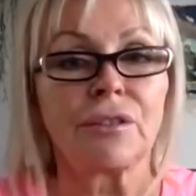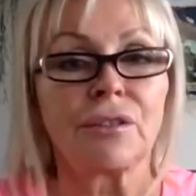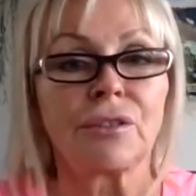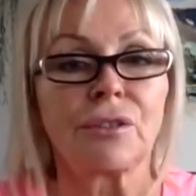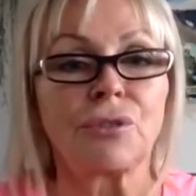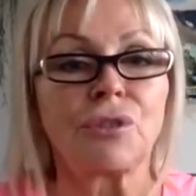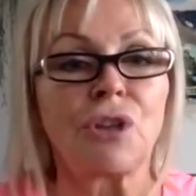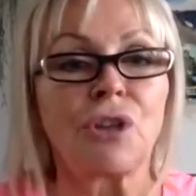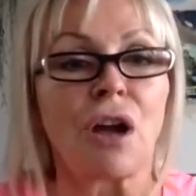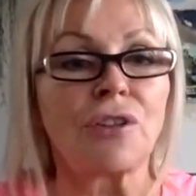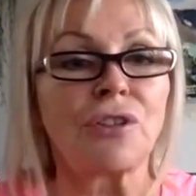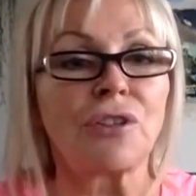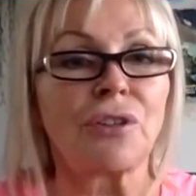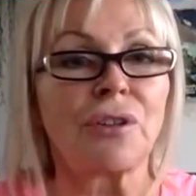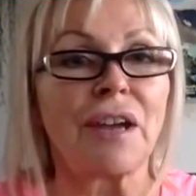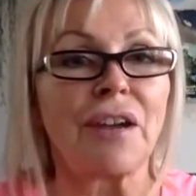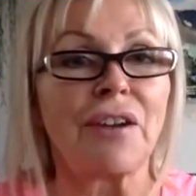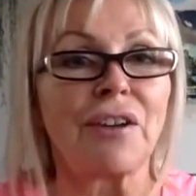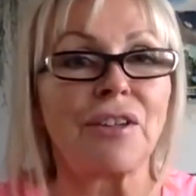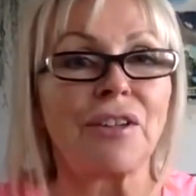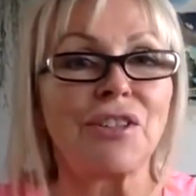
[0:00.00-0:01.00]
So Dr.
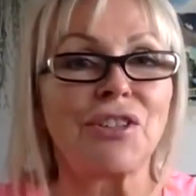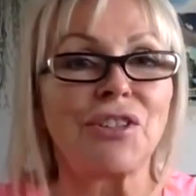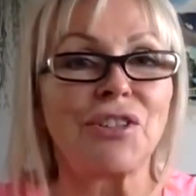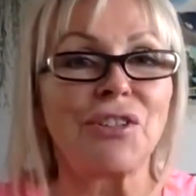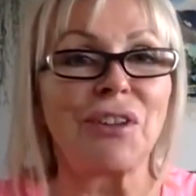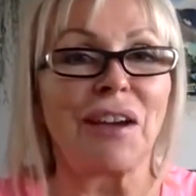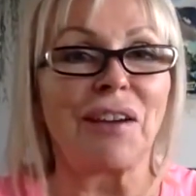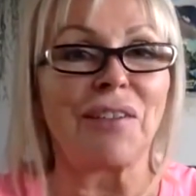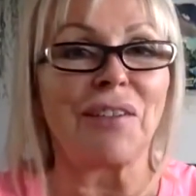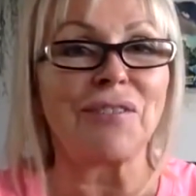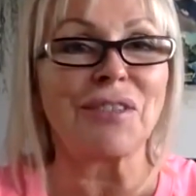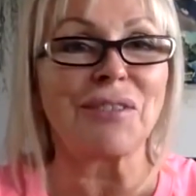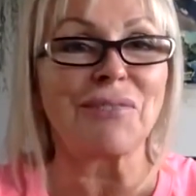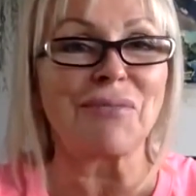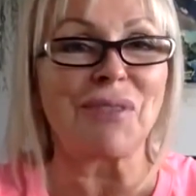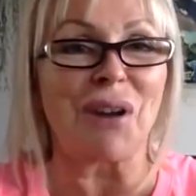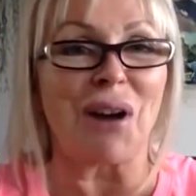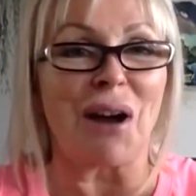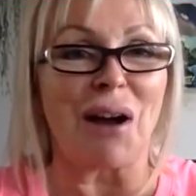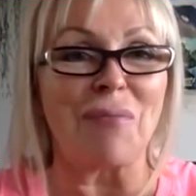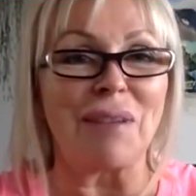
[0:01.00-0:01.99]
Ahrens, do you have some
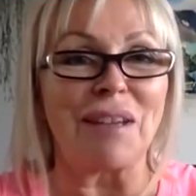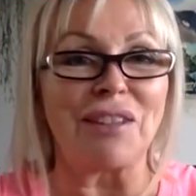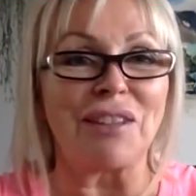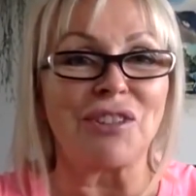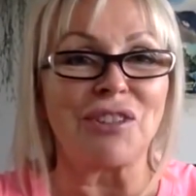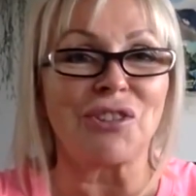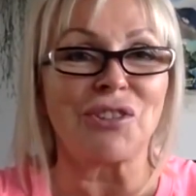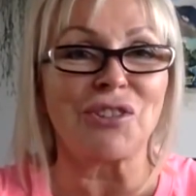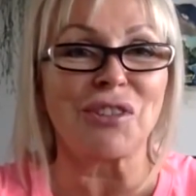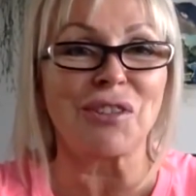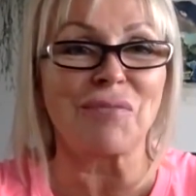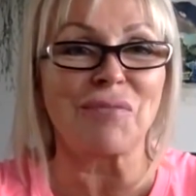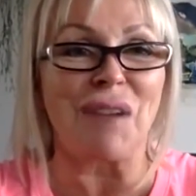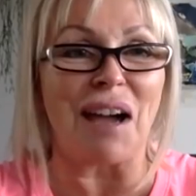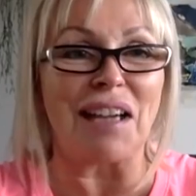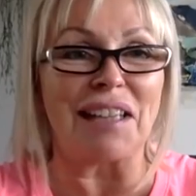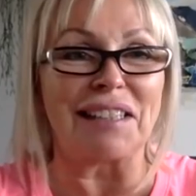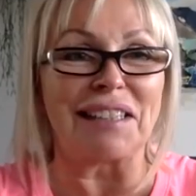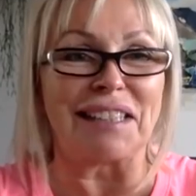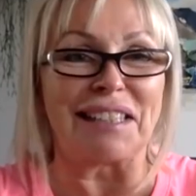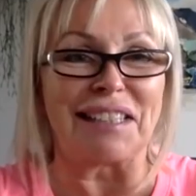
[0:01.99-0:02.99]
comments? You're
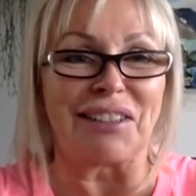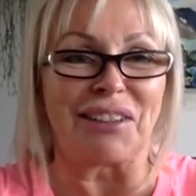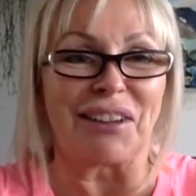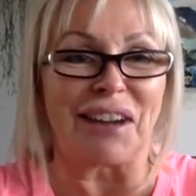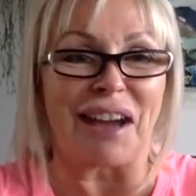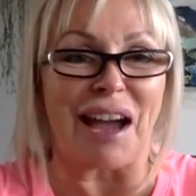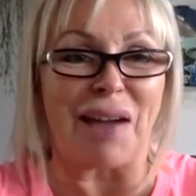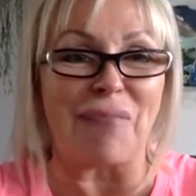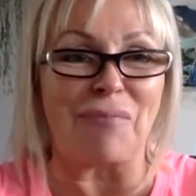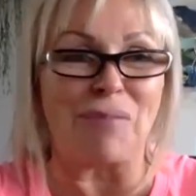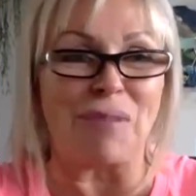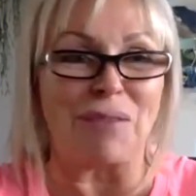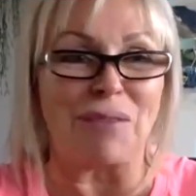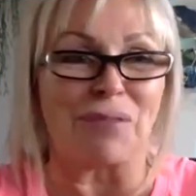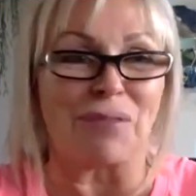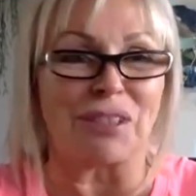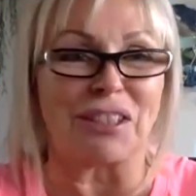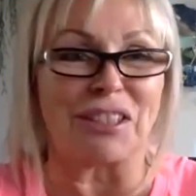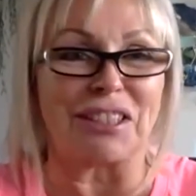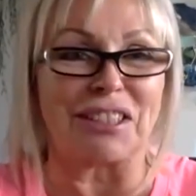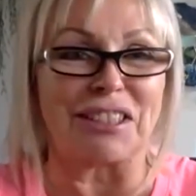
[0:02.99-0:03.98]
smiling, you're happy
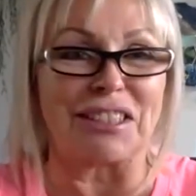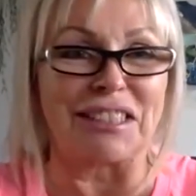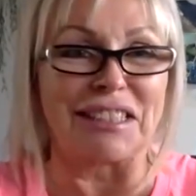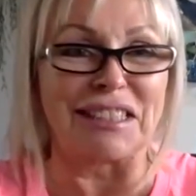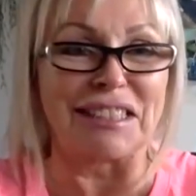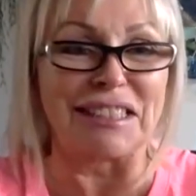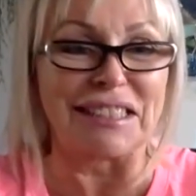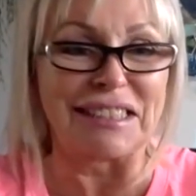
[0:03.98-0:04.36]
for her.